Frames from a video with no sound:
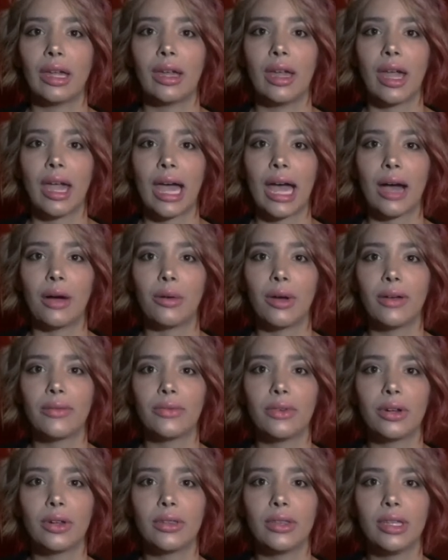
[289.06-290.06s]

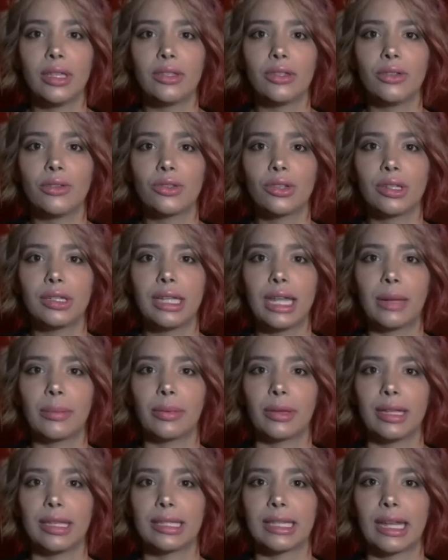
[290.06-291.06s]
However, these usually take
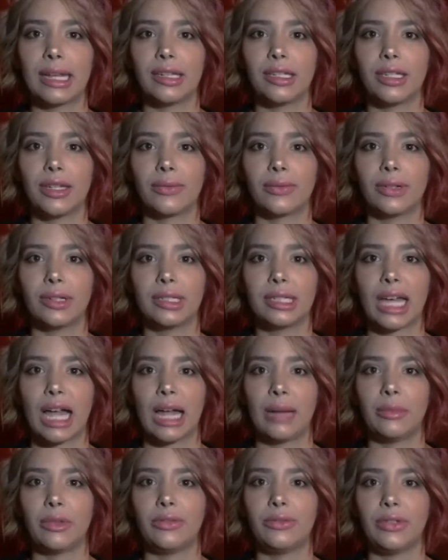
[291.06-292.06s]
place at a different
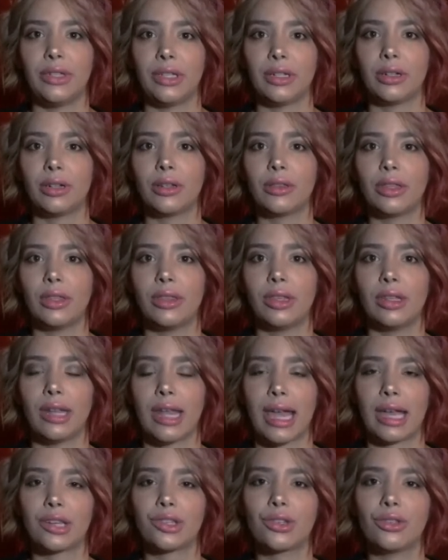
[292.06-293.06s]
time of year than the
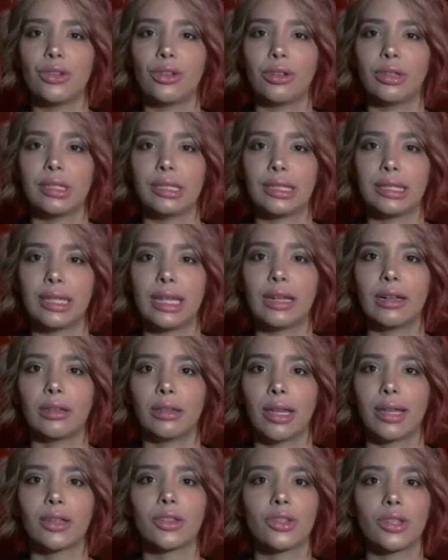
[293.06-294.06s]
national and state
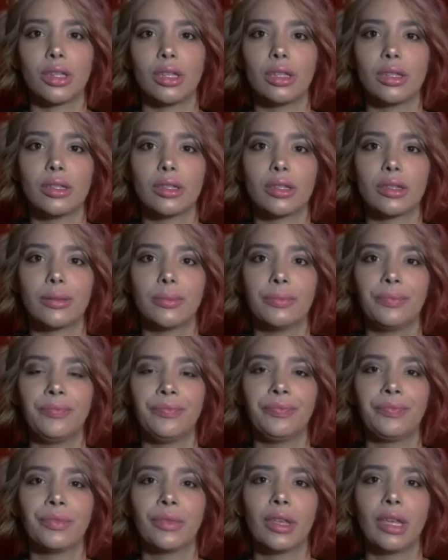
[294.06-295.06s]
elections.
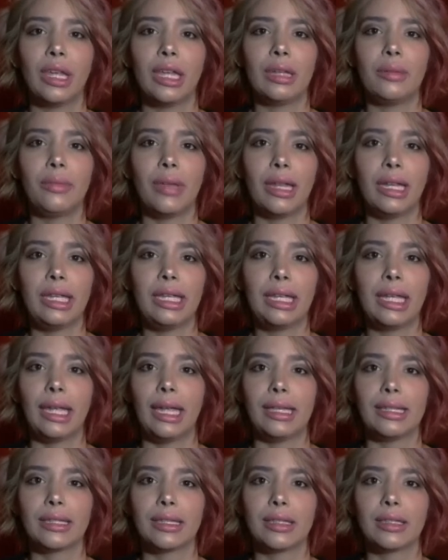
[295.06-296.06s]
In many
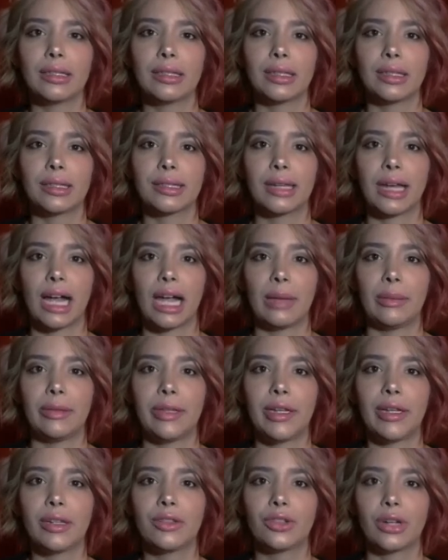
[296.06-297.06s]
cases, this
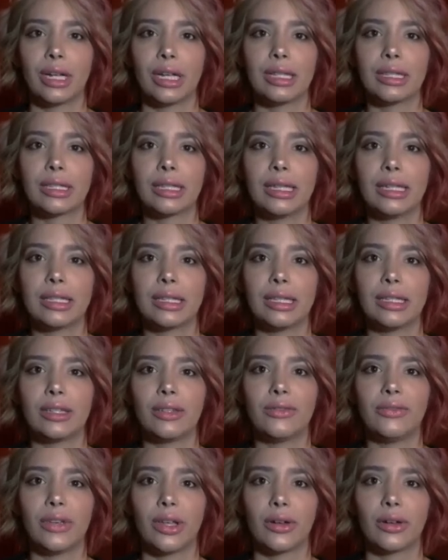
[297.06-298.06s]
timing translates into
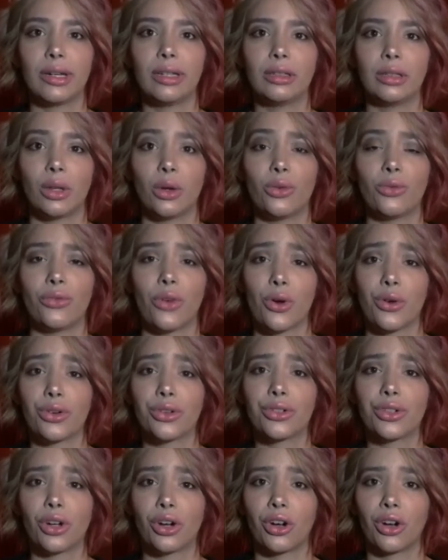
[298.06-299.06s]
very low voter
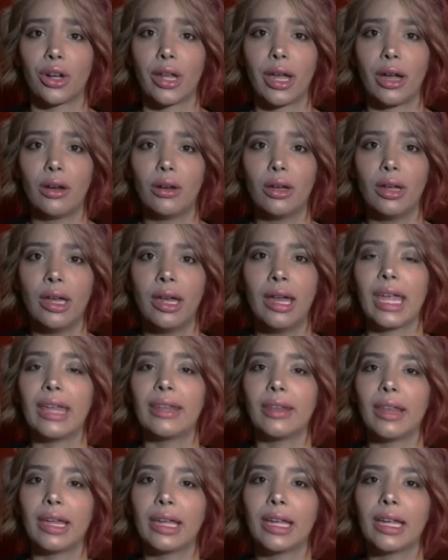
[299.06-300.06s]
turnout, and
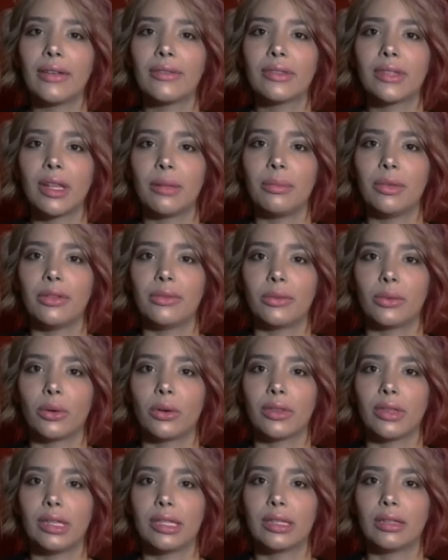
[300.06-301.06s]
like I've said before,
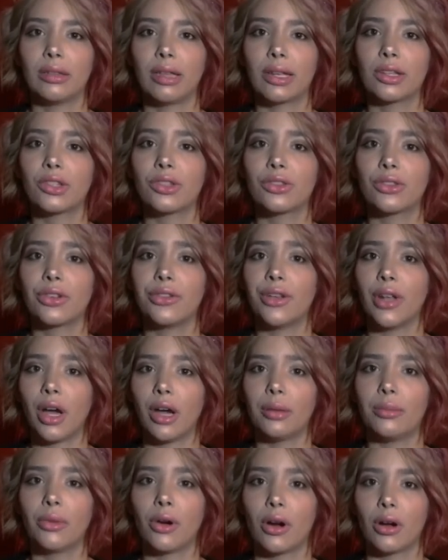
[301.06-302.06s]
these elections are
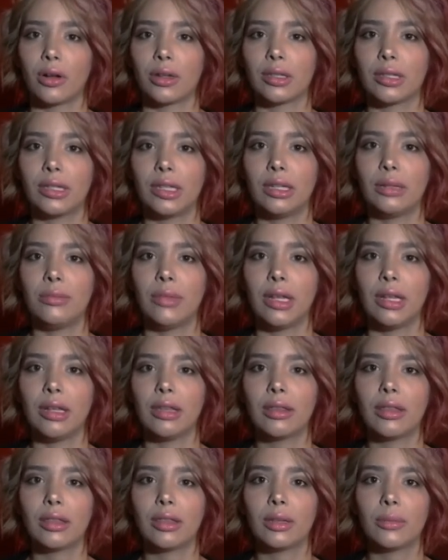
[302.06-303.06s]
nonpartisan, meaning
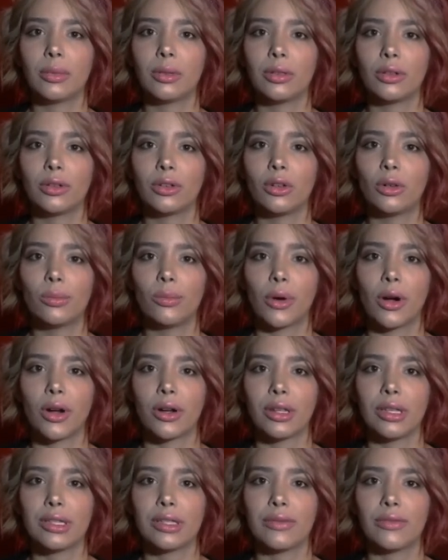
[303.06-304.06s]
that the political
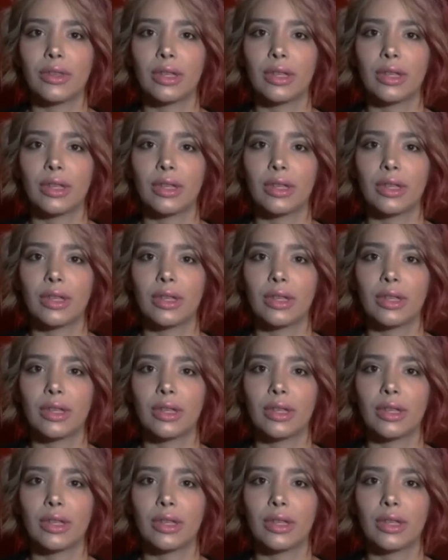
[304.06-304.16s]
parties of the